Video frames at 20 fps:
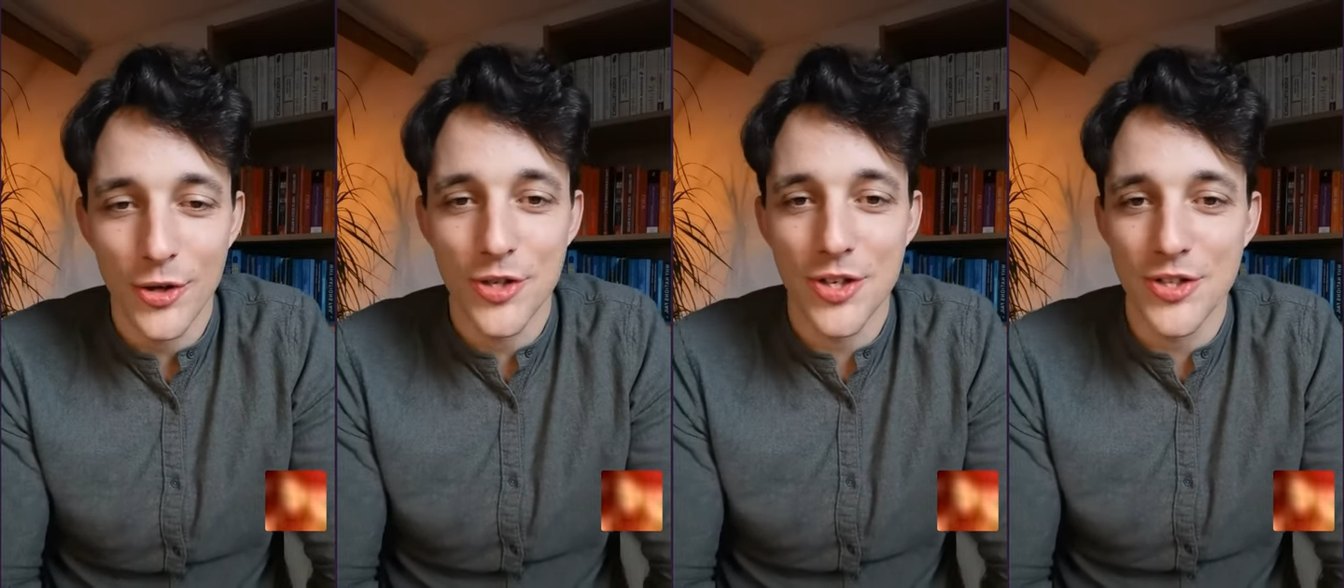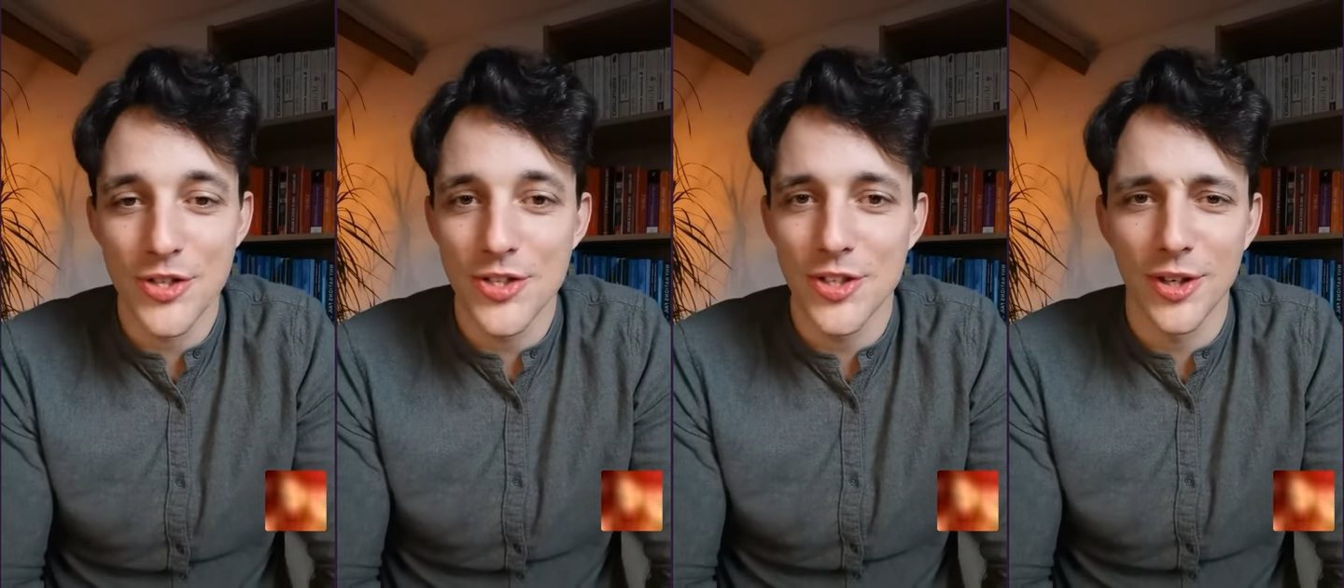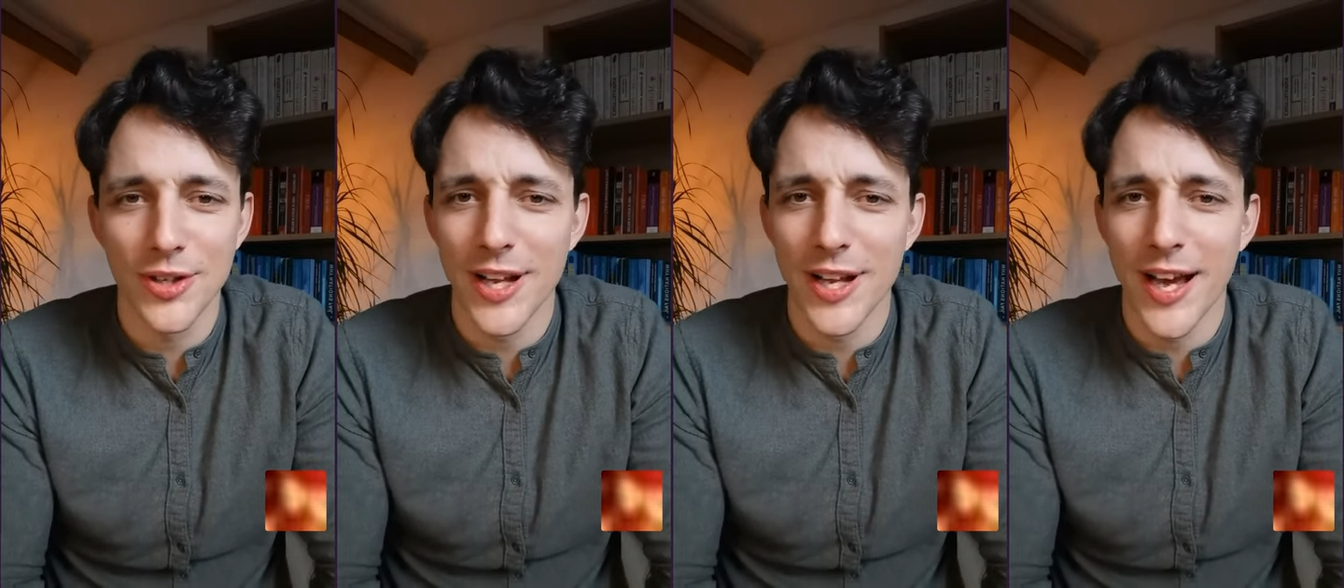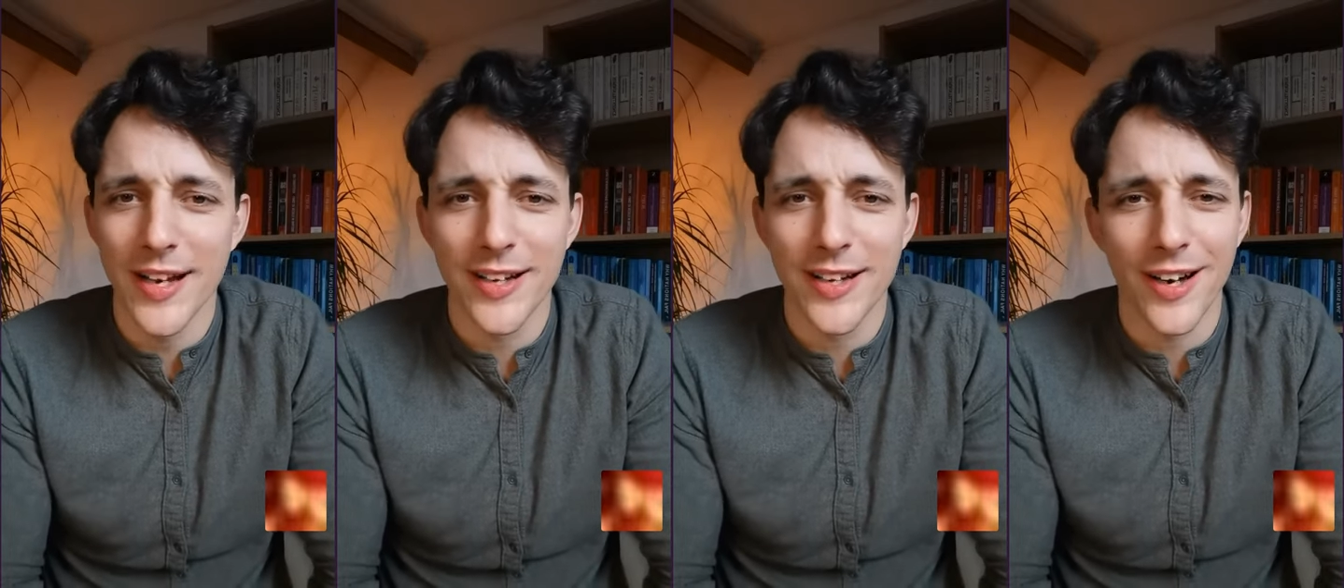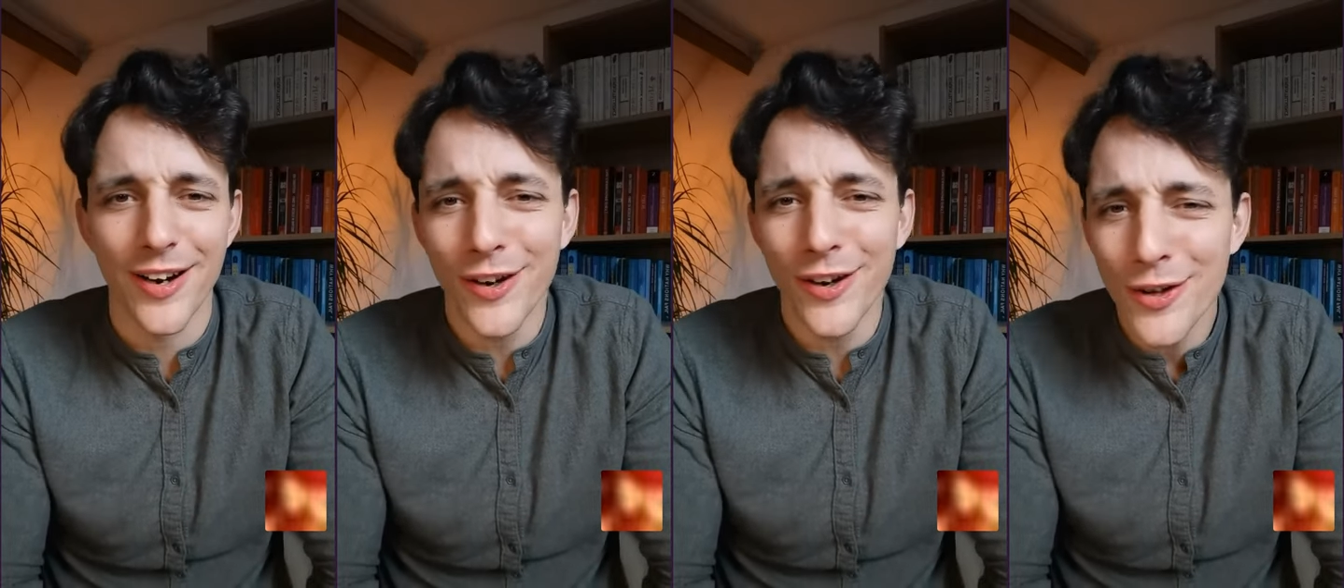or she's she still like,
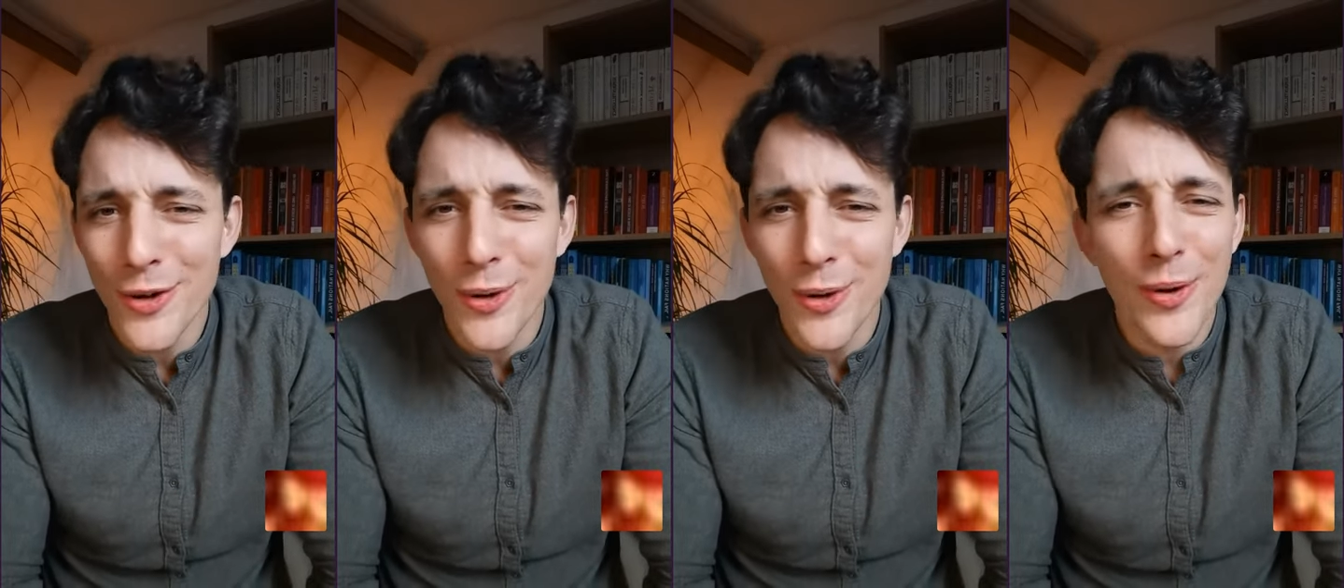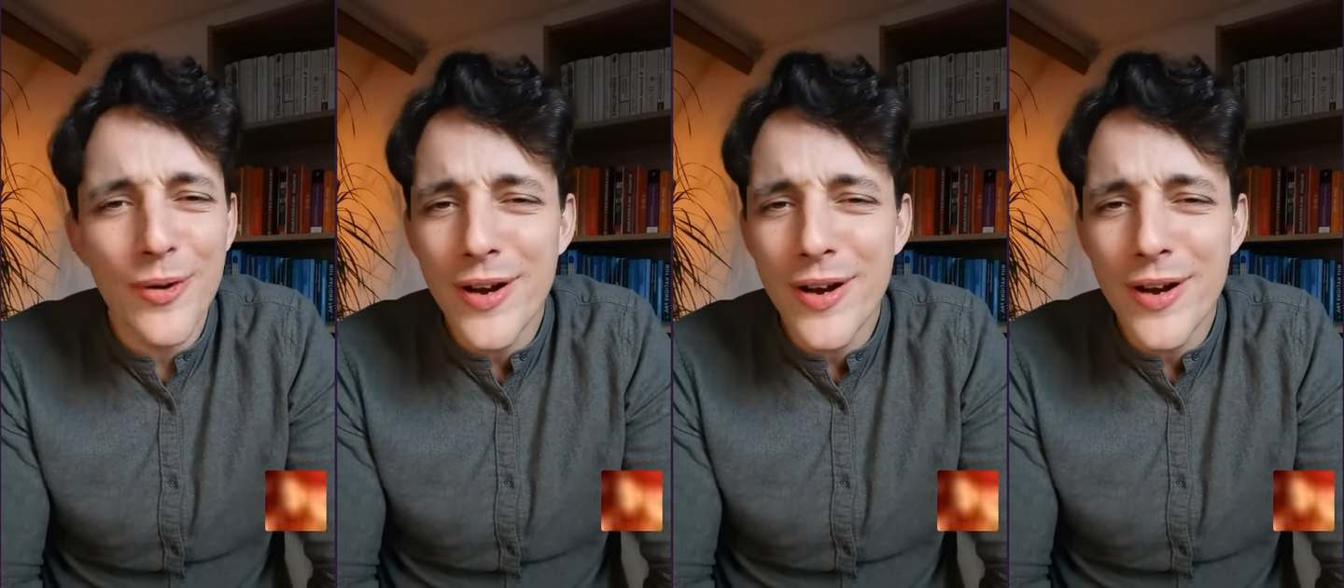never. Are